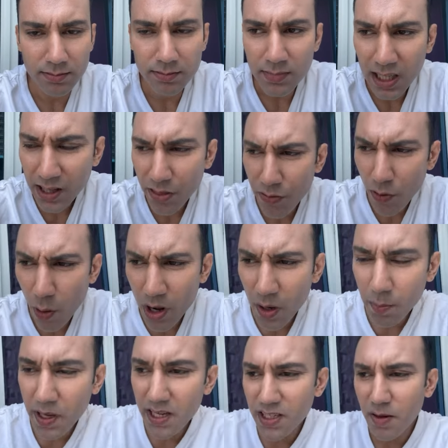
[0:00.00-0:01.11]
Like throwing a
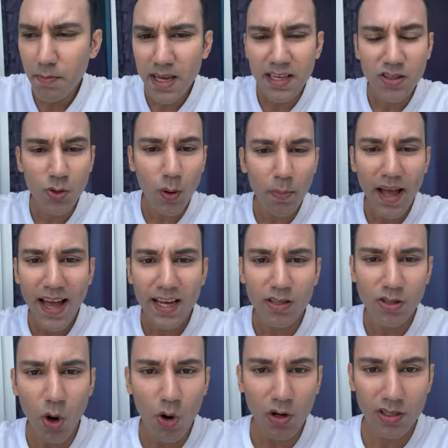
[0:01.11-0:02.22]
piece of meat to a pack of
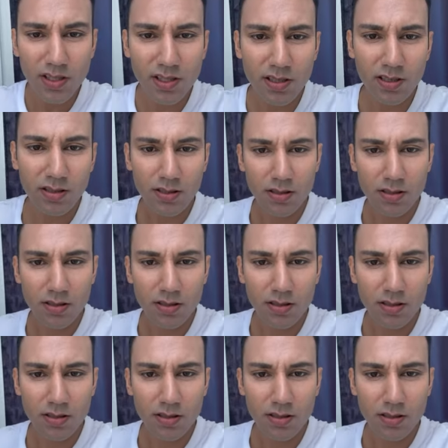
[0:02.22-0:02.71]
dogs.